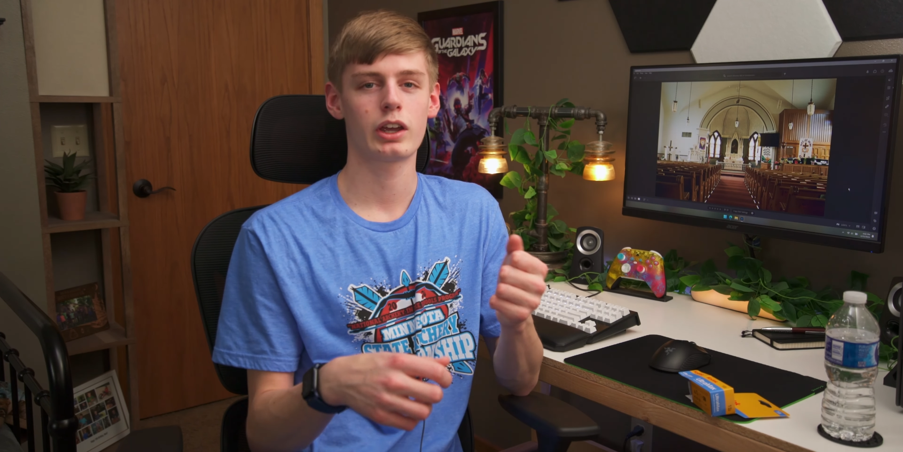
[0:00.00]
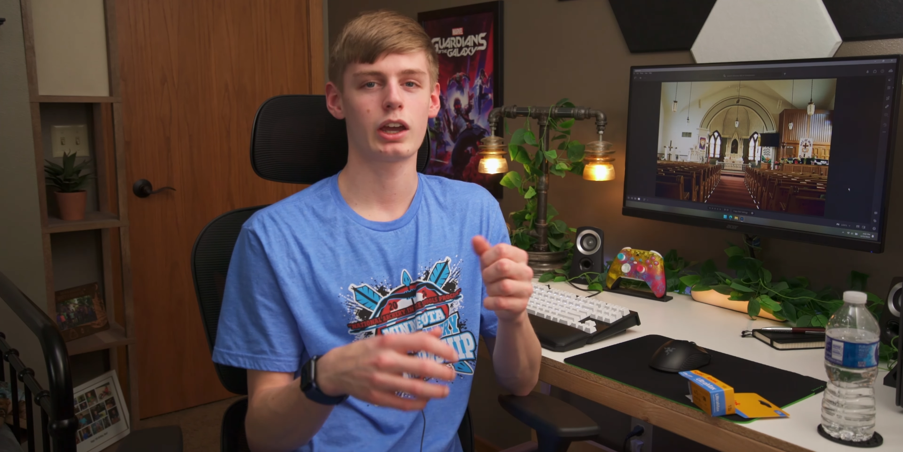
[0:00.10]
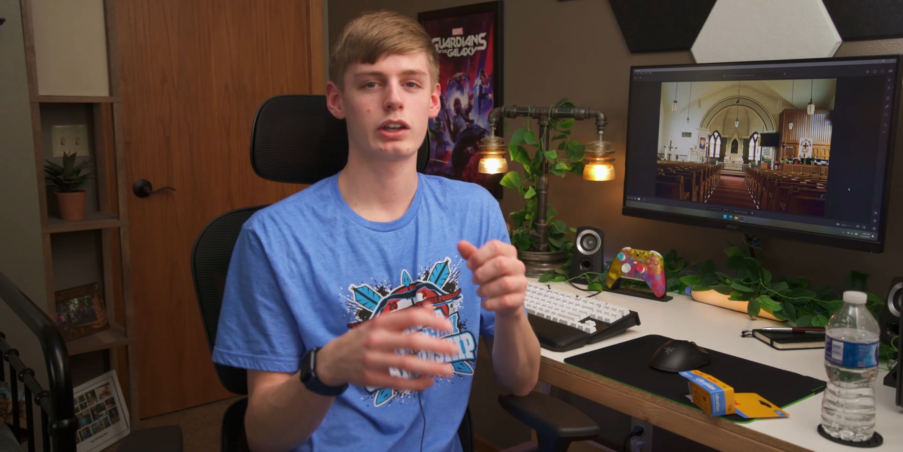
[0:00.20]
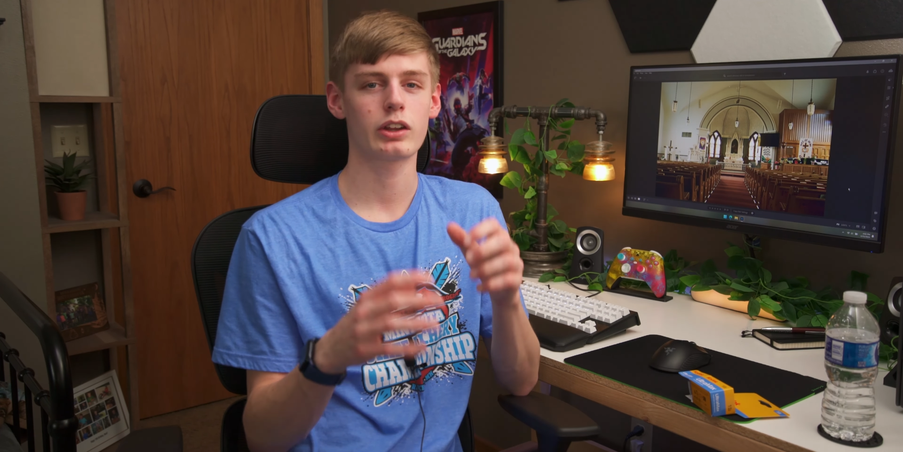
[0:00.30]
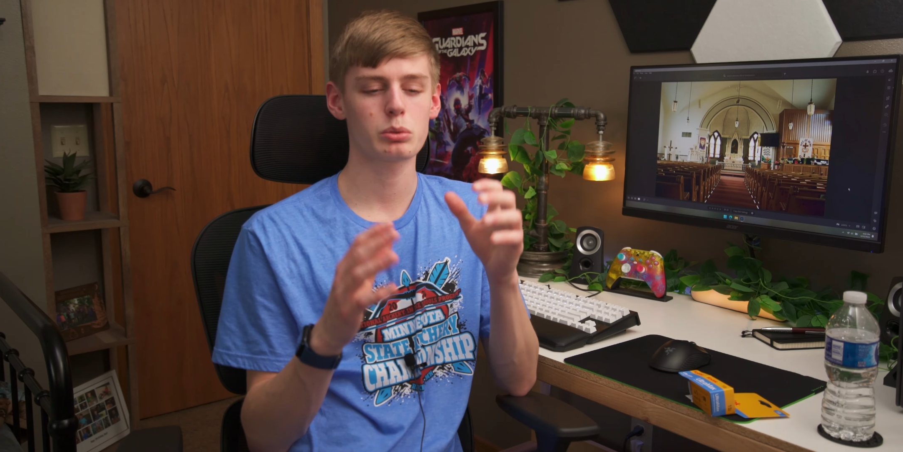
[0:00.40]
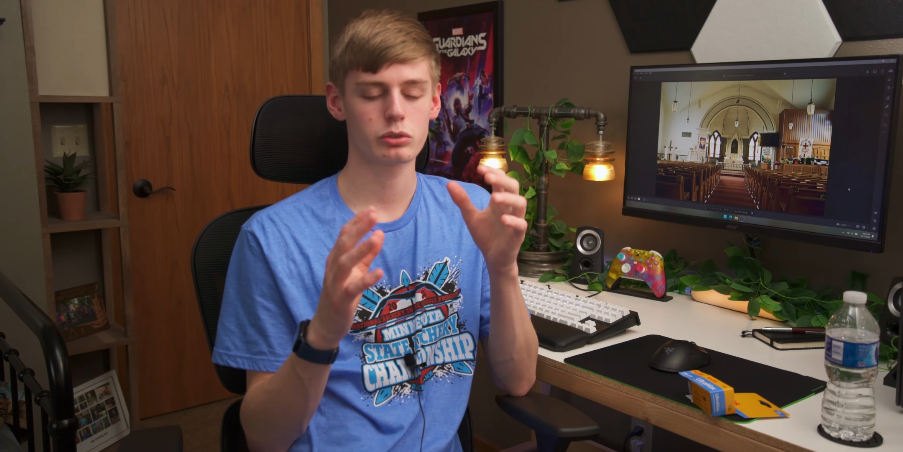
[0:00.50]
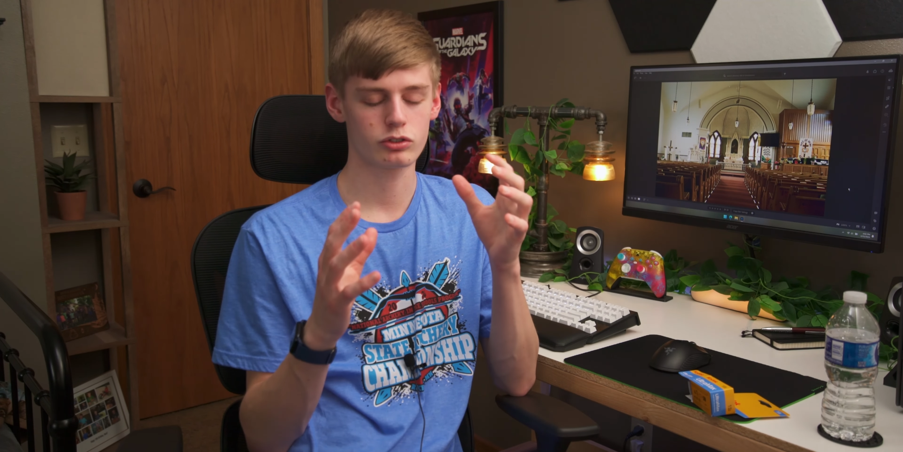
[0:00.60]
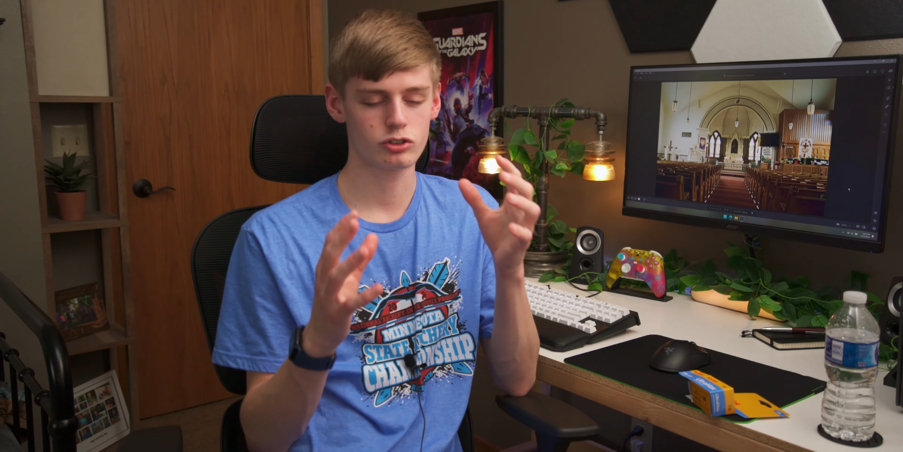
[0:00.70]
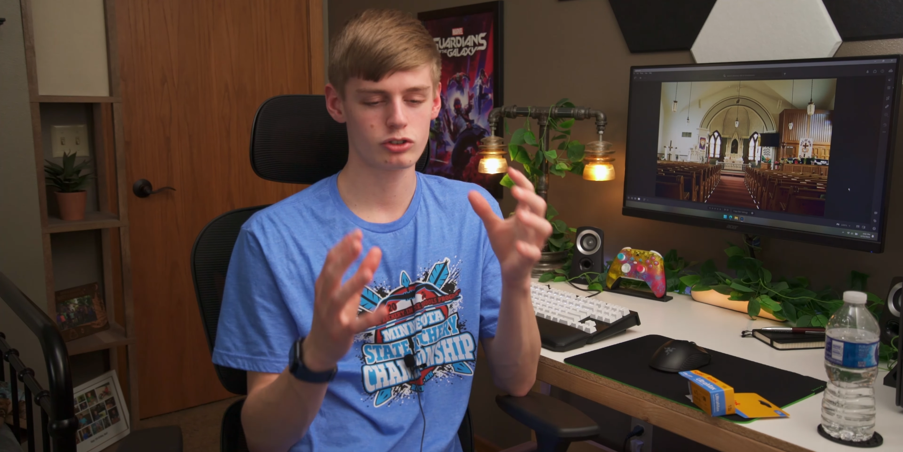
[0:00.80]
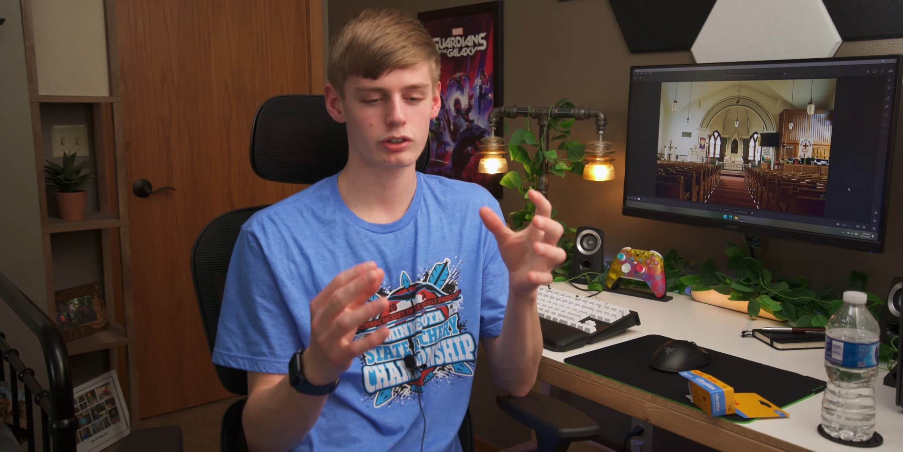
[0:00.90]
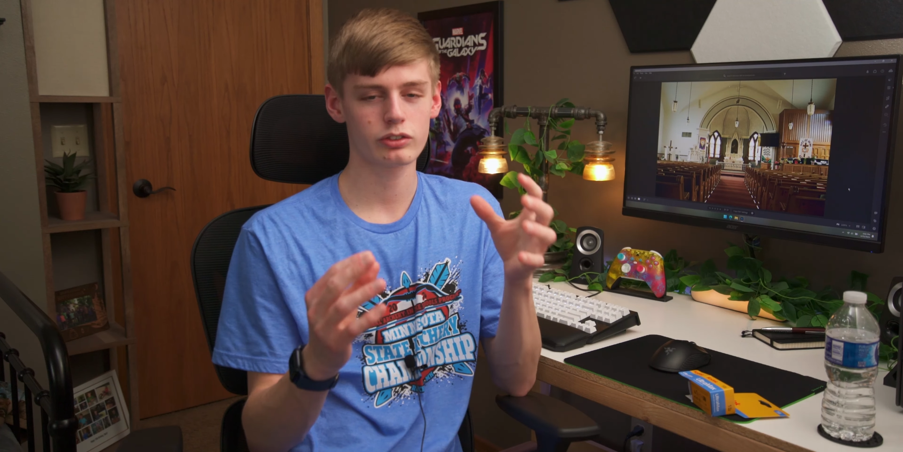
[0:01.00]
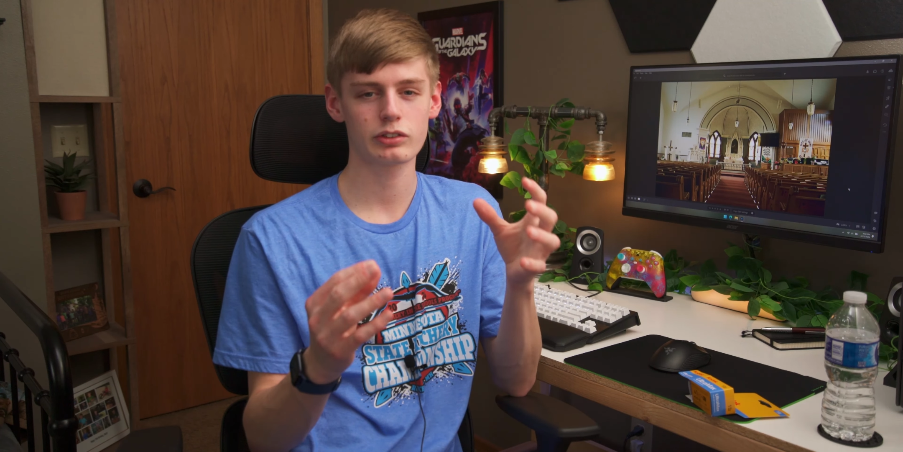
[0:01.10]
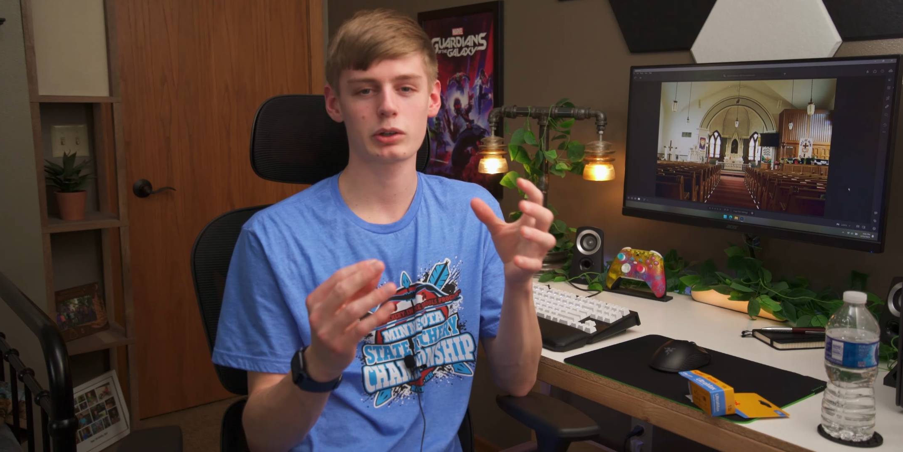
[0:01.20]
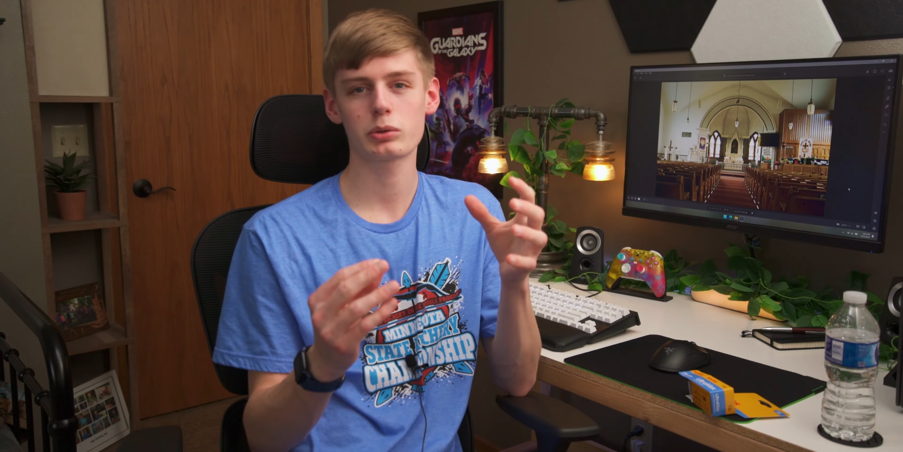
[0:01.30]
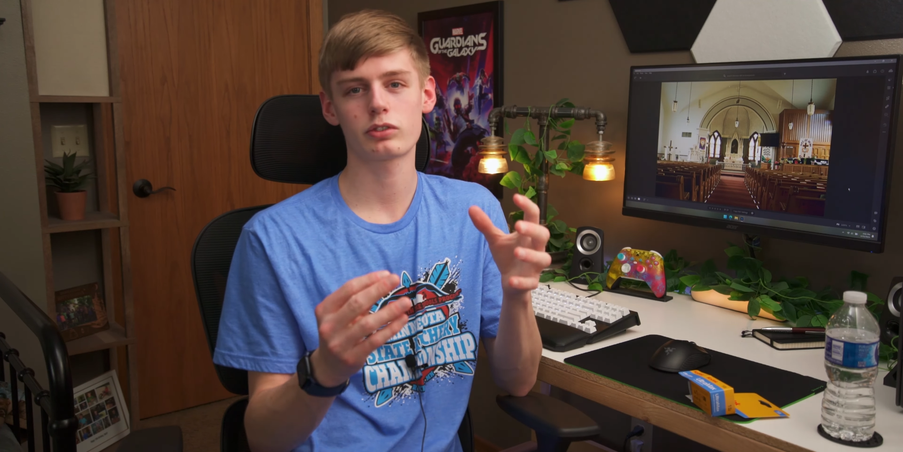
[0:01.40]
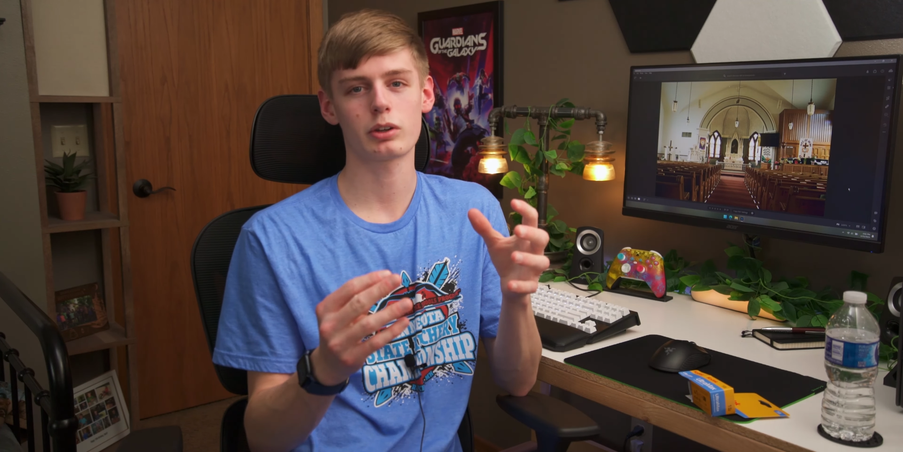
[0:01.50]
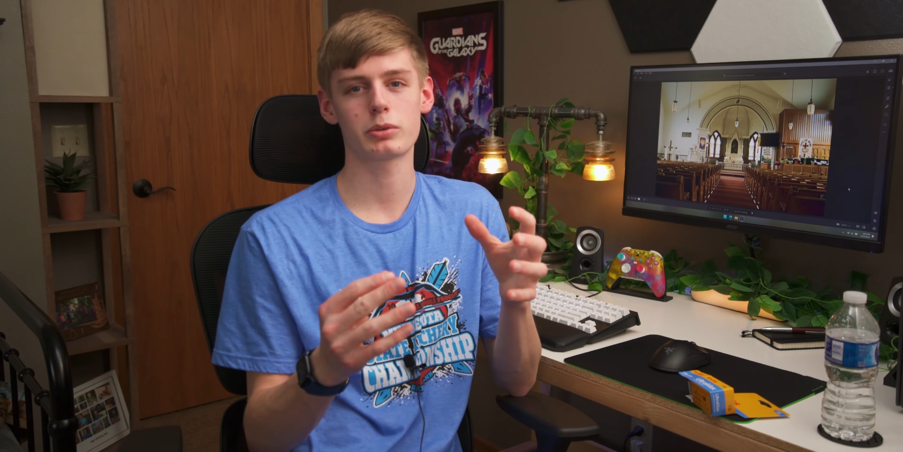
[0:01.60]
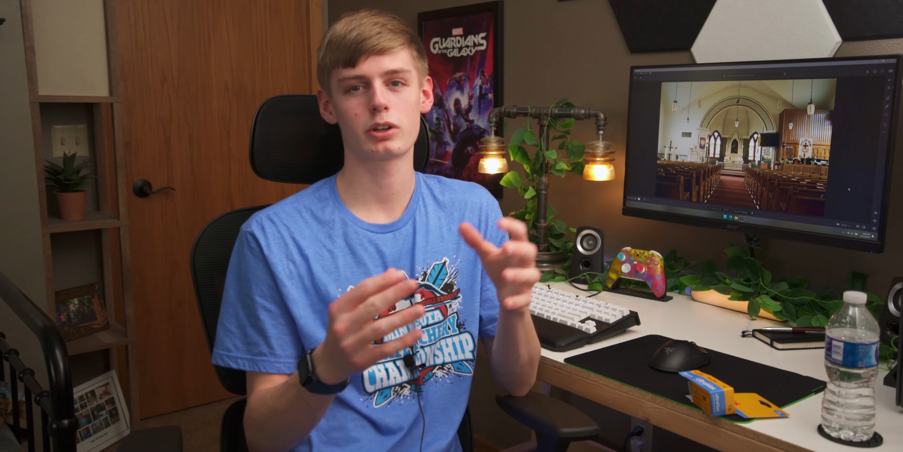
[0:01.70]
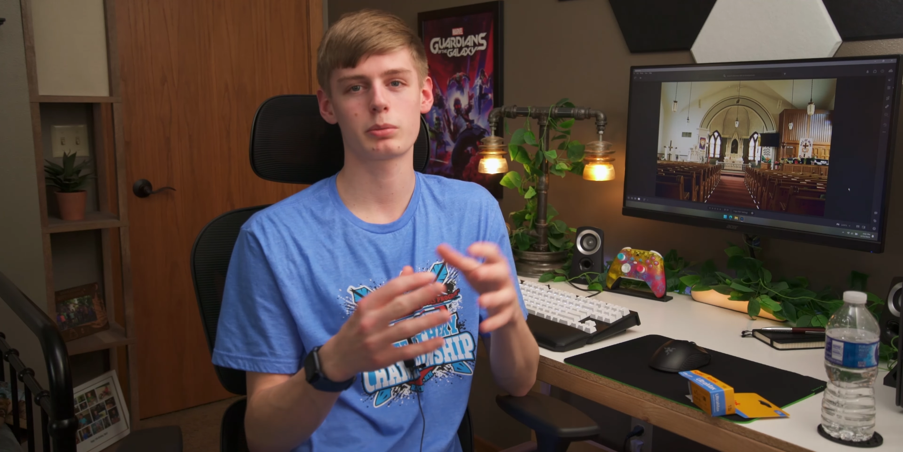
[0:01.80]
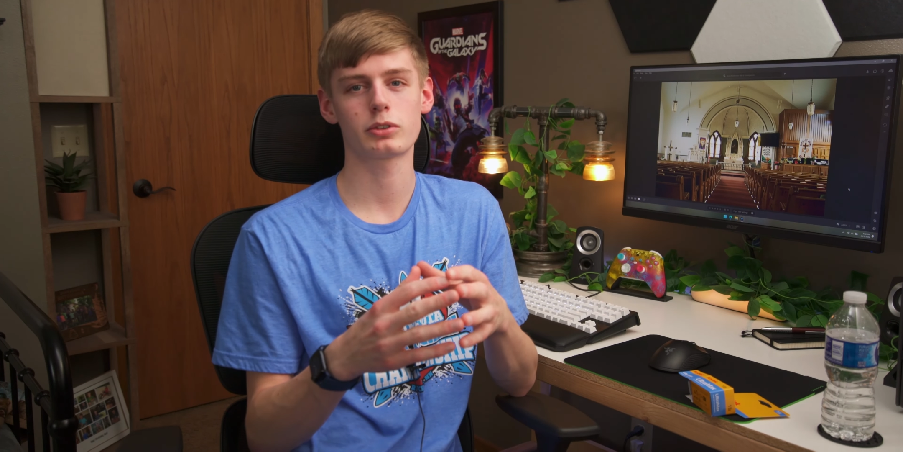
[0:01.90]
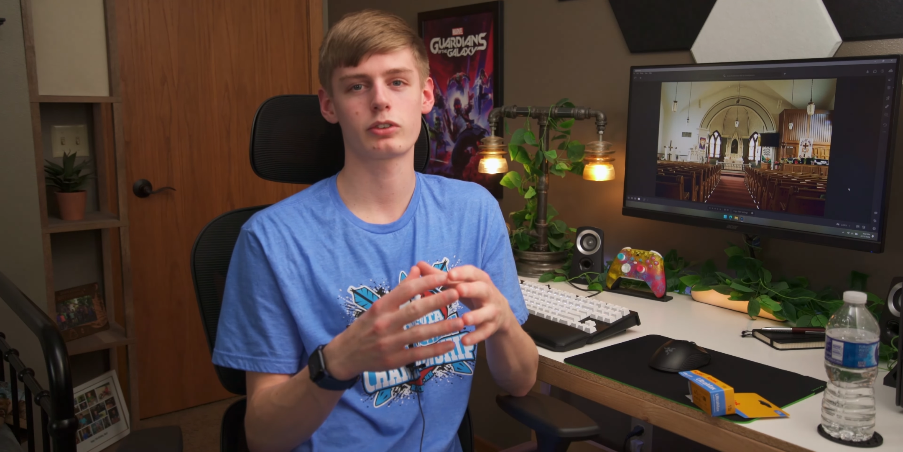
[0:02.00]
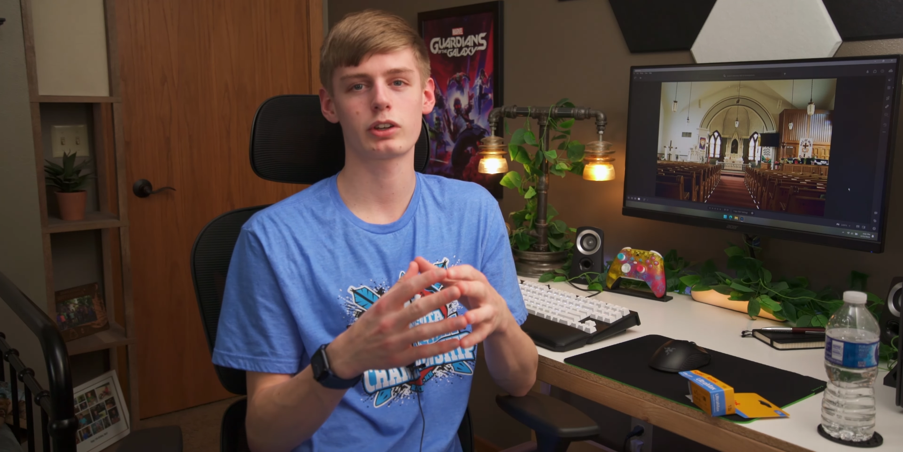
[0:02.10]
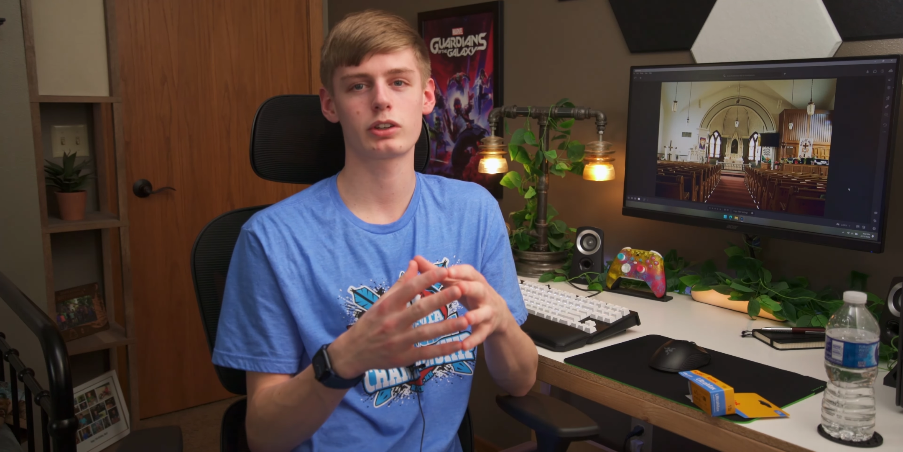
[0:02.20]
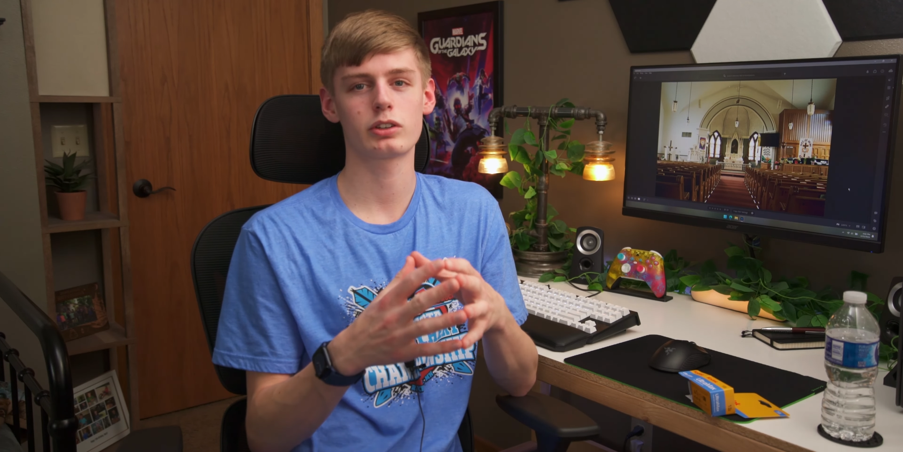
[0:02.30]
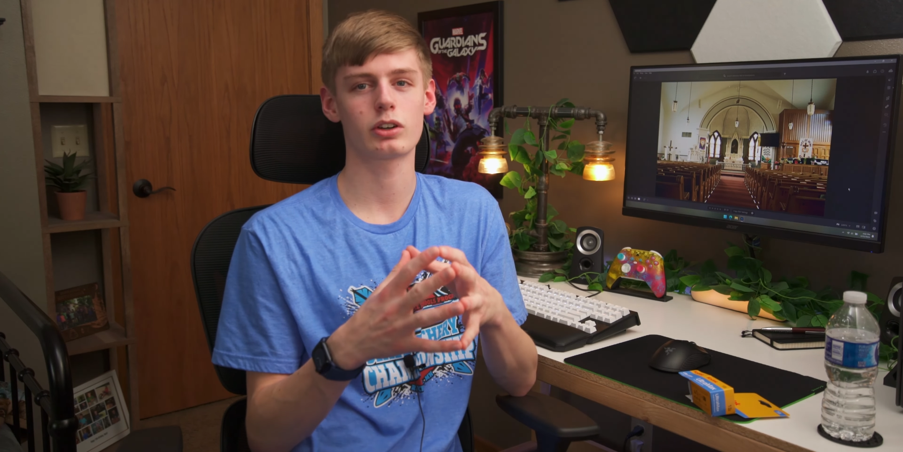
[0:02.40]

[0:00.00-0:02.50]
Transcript: and that was just as I was stepping up to taking